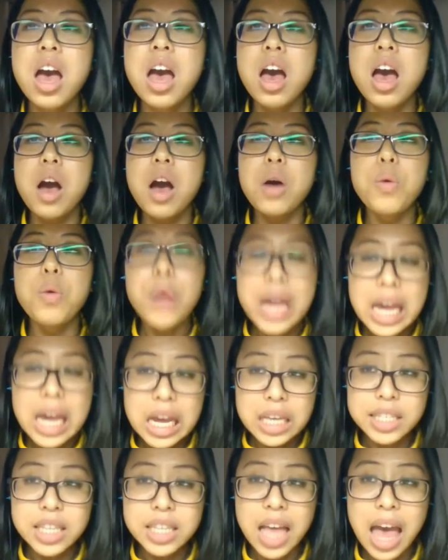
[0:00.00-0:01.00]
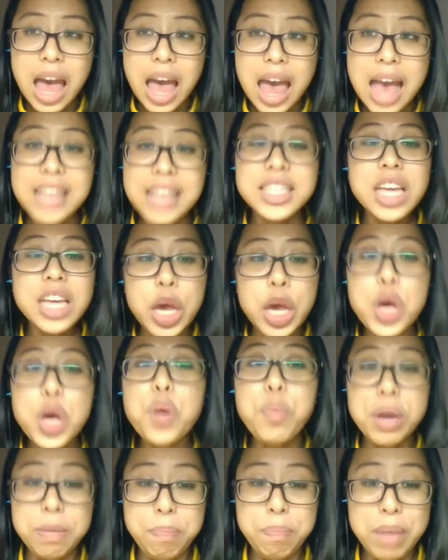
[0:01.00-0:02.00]
we, as a
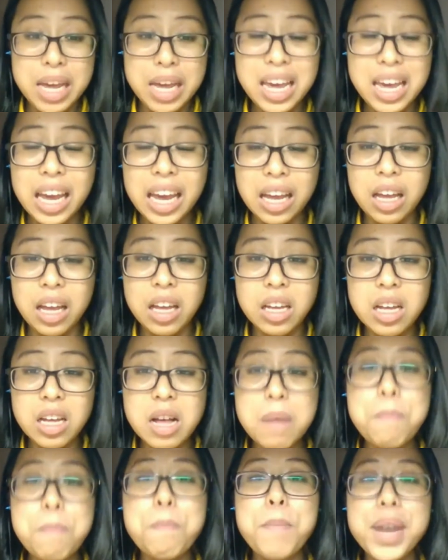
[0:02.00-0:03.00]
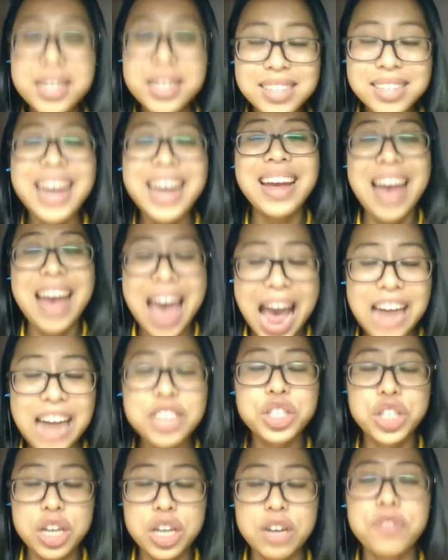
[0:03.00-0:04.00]
human being, must take
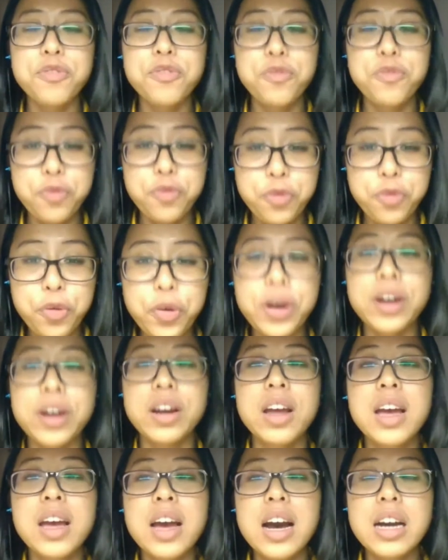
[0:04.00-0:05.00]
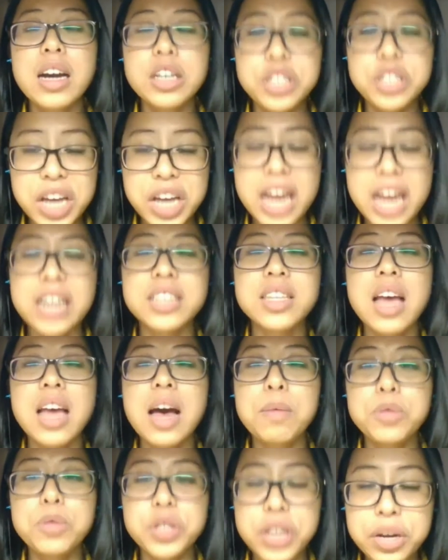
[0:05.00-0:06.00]
action for a chance
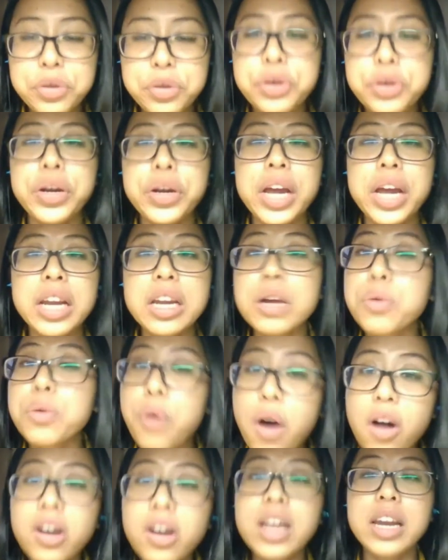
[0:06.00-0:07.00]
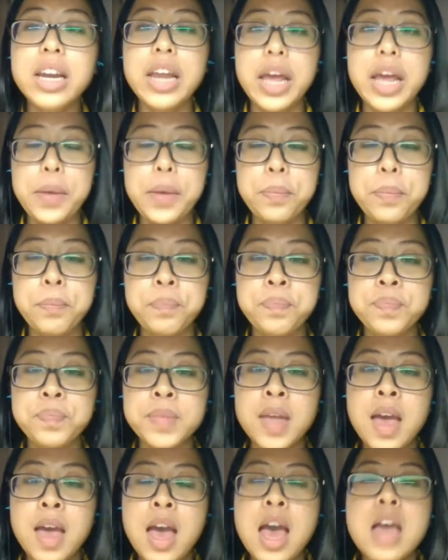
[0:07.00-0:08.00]
of gender inequality.
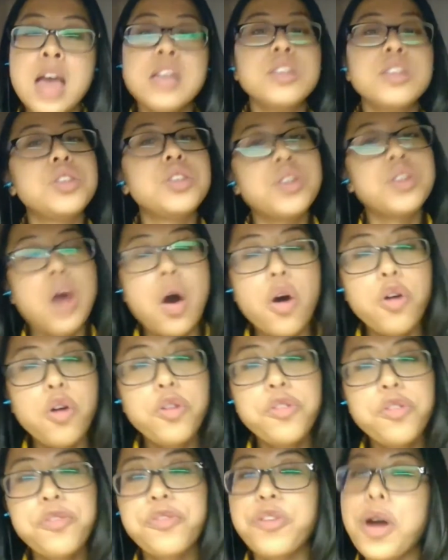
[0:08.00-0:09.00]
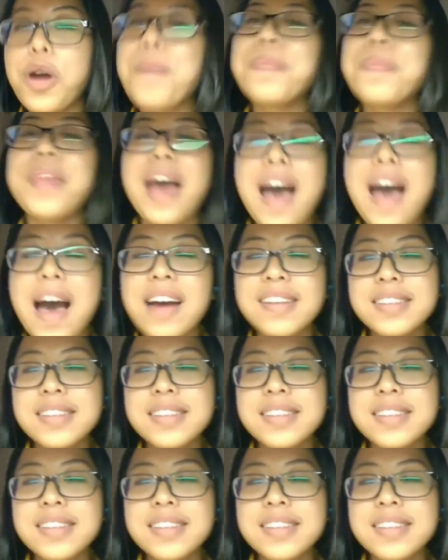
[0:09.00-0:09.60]
So from that,